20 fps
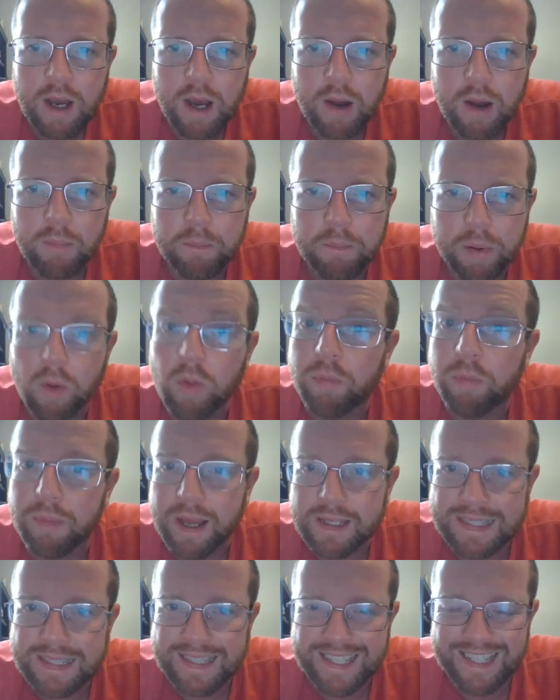Both
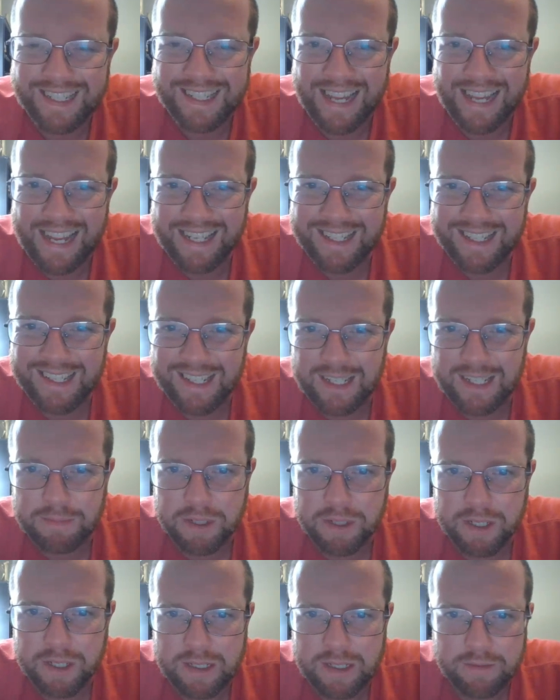Mass 6 and 6
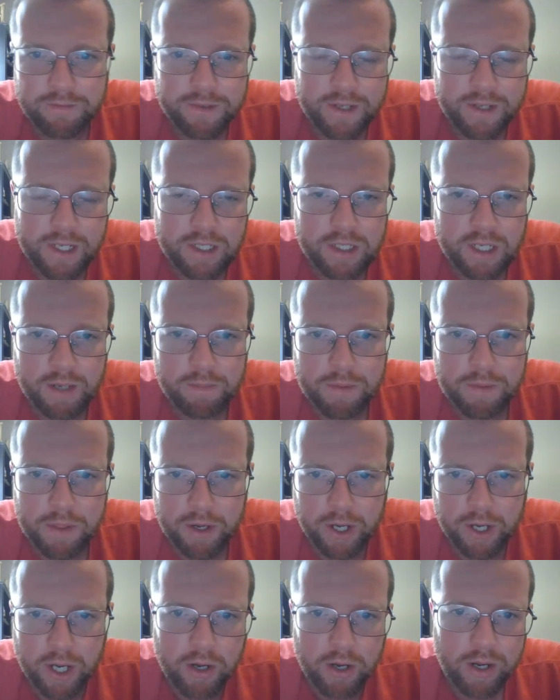Plus have finished up
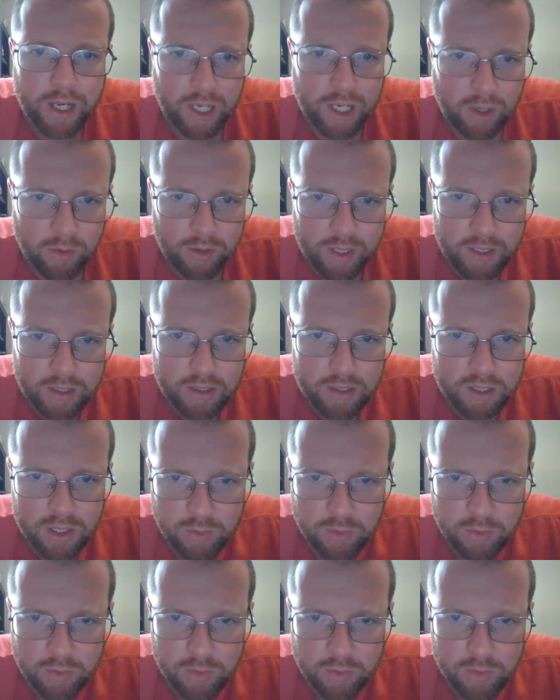their current units,